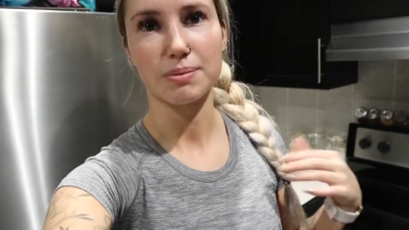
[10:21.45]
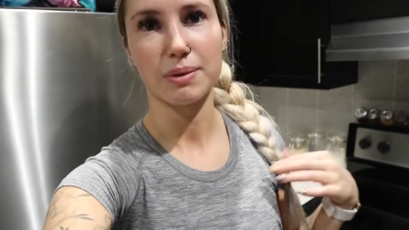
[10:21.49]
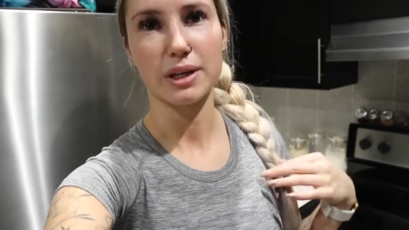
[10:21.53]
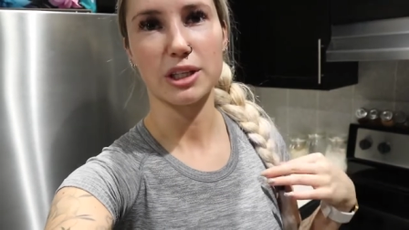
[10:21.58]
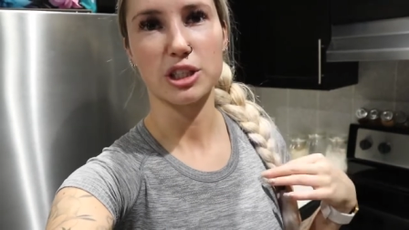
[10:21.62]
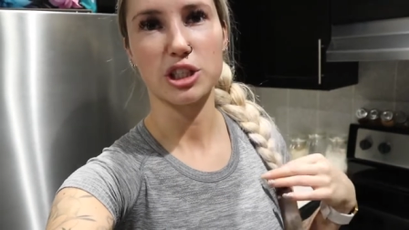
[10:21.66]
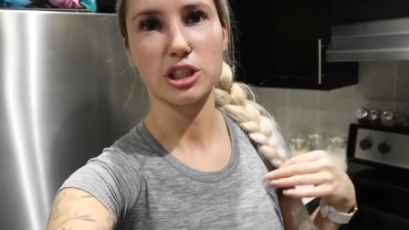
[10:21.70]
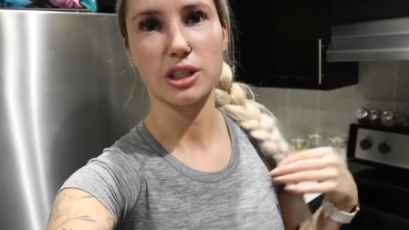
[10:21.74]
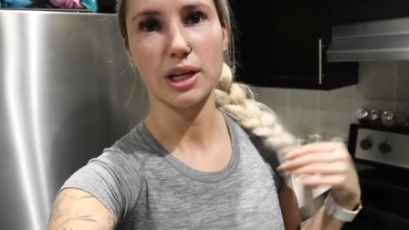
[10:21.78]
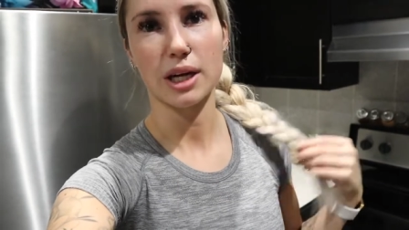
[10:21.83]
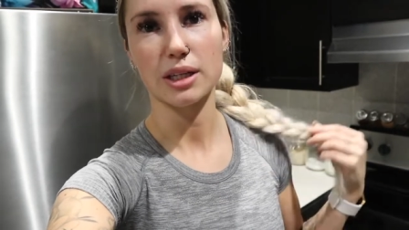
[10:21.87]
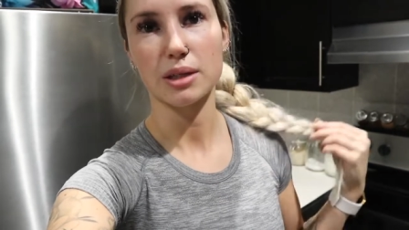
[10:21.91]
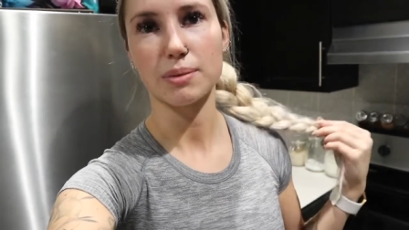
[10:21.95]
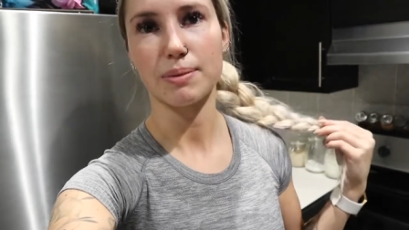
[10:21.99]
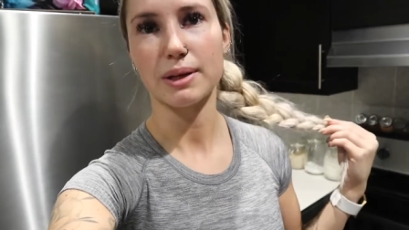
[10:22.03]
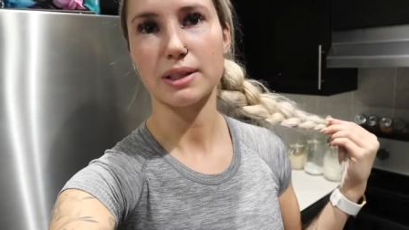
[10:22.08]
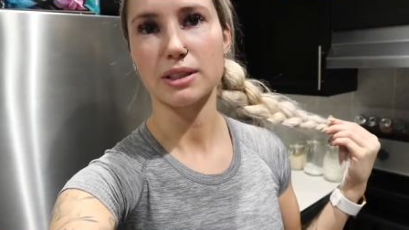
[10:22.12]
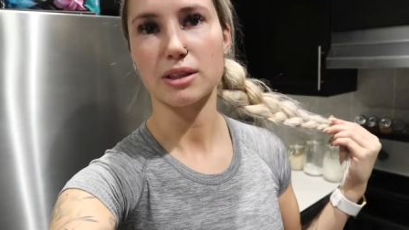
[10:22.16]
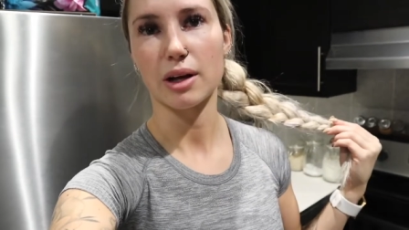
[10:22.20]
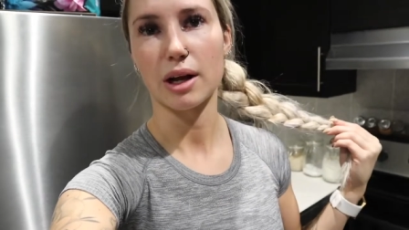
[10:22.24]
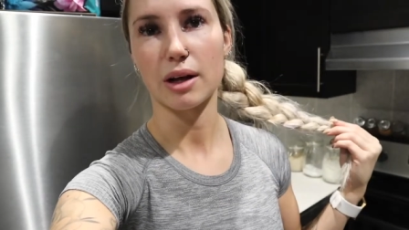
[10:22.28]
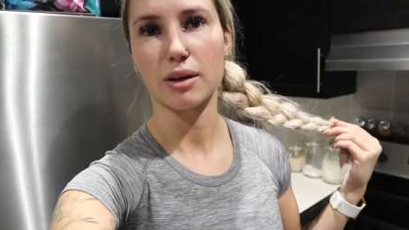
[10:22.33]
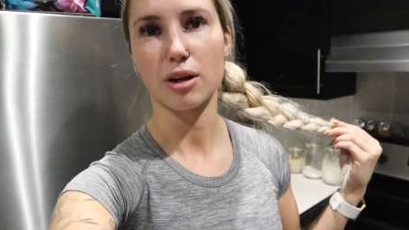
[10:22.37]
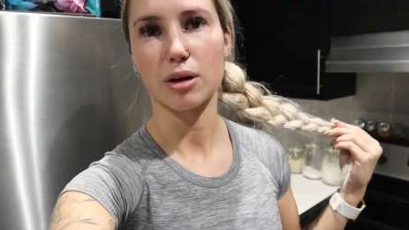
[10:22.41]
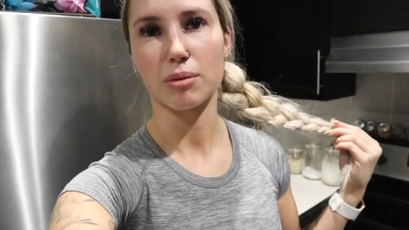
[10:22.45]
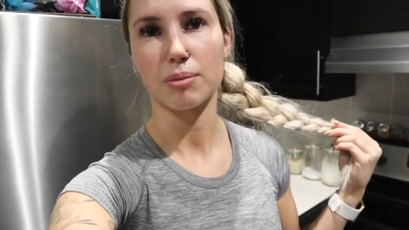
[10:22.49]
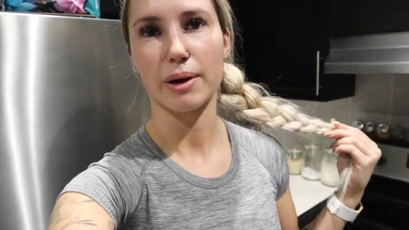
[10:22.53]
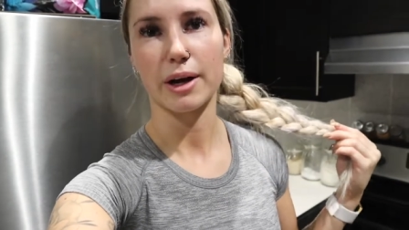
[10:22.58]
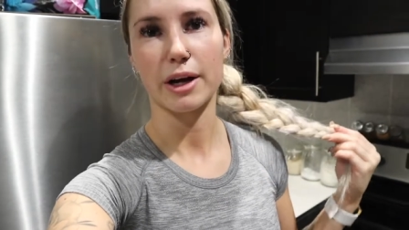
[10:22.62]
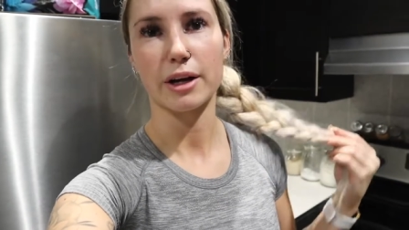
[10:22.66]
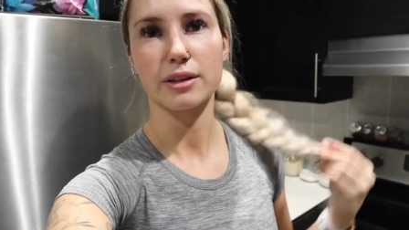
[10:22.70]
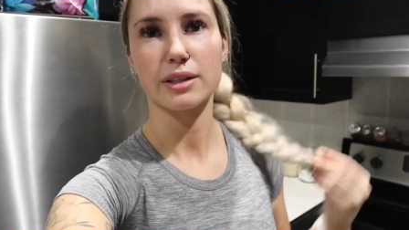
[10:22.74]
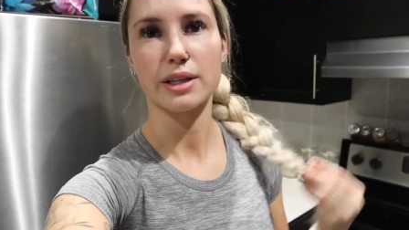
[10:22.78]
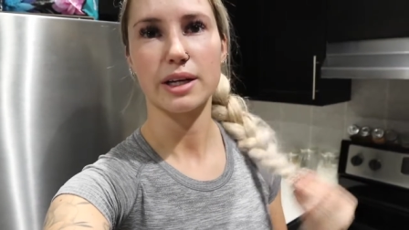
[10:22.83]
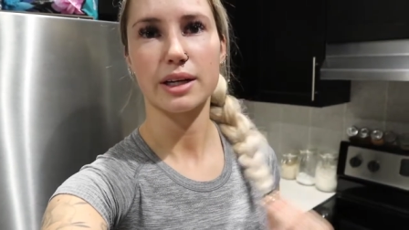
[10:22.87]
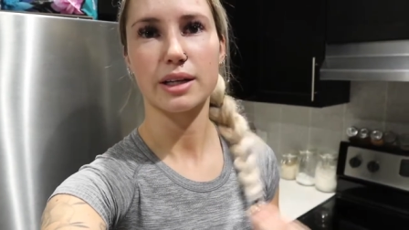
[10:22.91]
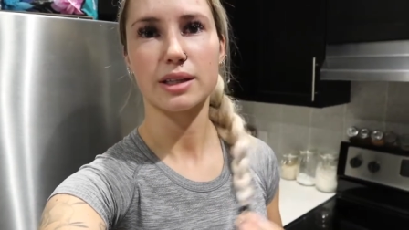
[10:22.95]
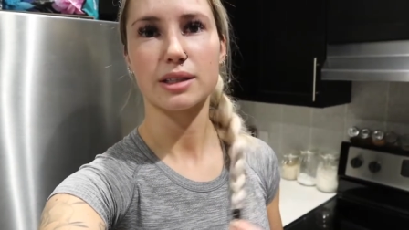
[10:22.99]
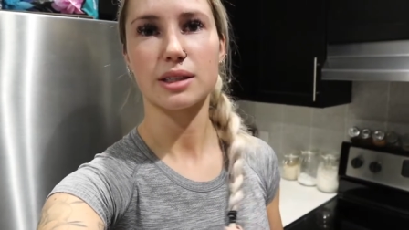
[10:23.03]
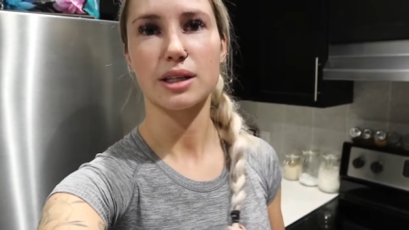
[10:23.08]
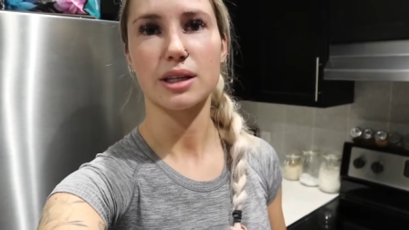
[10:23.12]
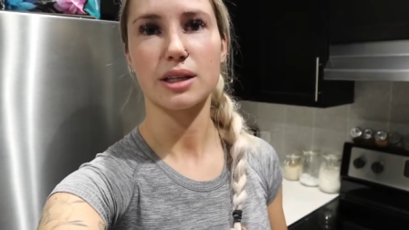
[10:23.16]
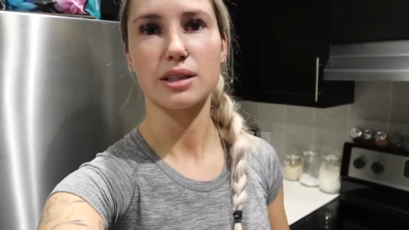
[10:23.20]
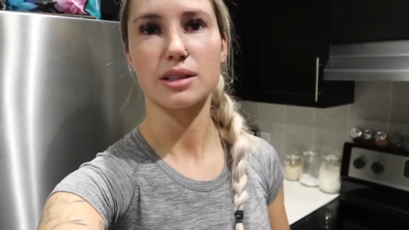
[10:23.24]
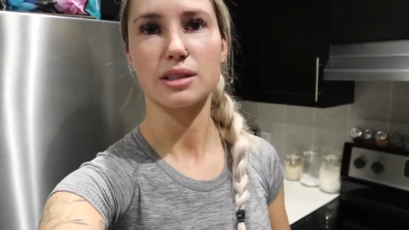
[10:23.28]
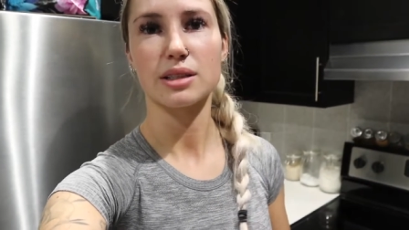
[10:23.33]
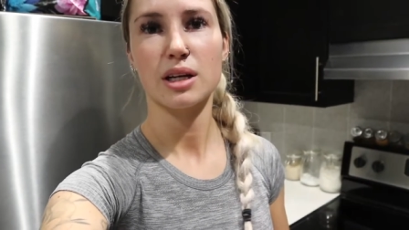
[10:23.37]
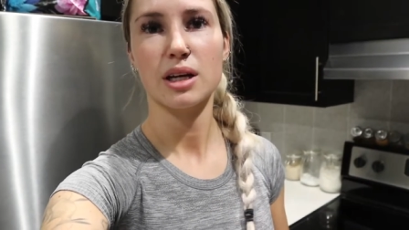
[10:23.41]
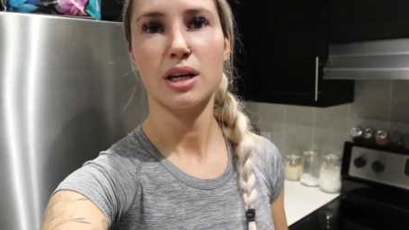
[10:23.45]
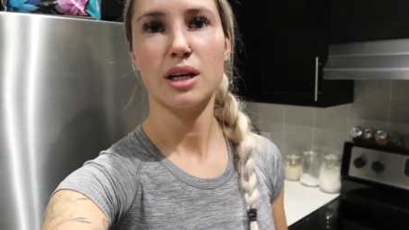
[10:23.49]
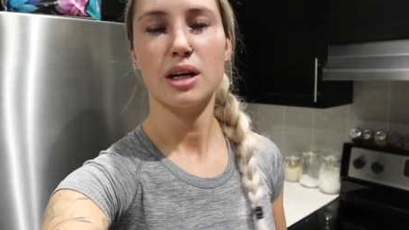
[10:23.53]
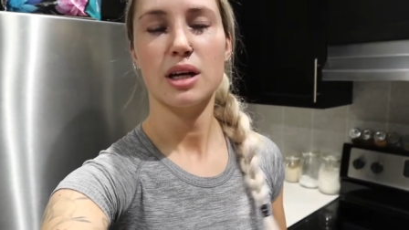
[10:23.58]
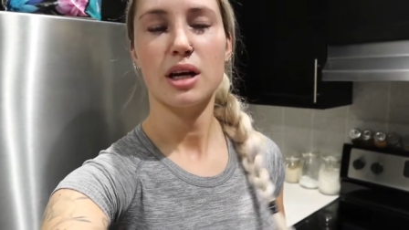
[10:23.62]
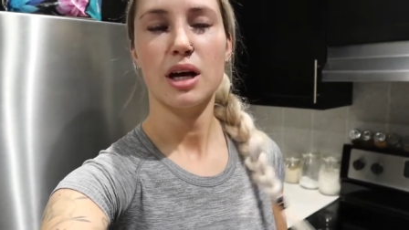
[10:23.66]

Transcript: But it just kind of depends on how long my hair takes because